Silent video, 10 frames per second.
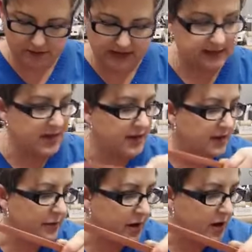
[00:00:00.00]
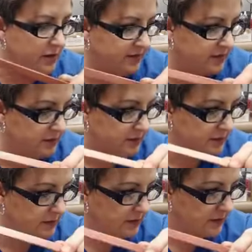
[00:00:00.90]
it's not coming off,
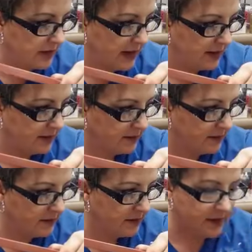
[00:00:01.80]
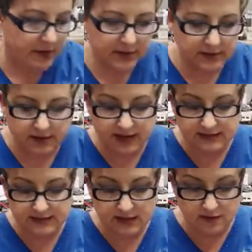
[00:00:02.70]
okay? So
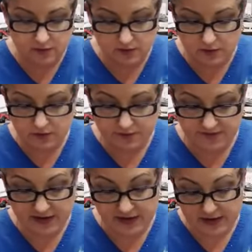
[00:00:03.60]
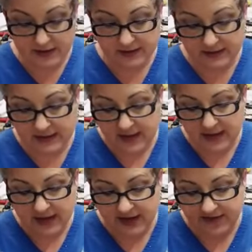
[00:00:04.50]
that's very nice.
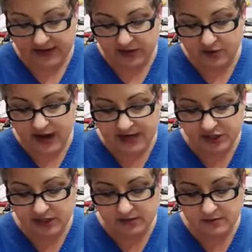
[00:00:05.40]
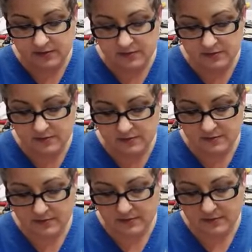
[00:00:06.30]
If I scratch it,
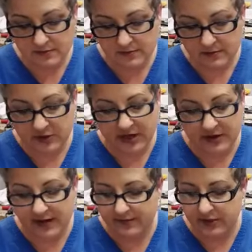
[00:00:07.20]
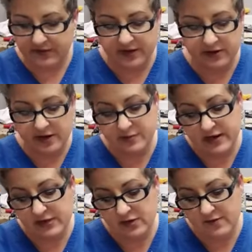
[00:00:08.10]
which I don't have much fingernail,
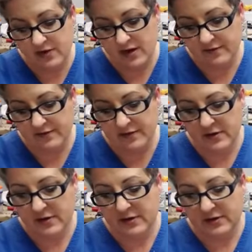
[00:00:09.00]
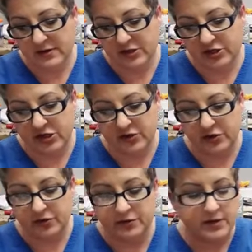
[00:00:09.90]
but I do have enough to show
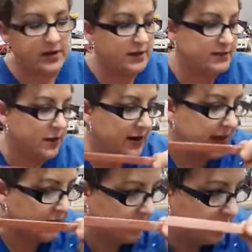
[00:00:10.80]
you. So I got a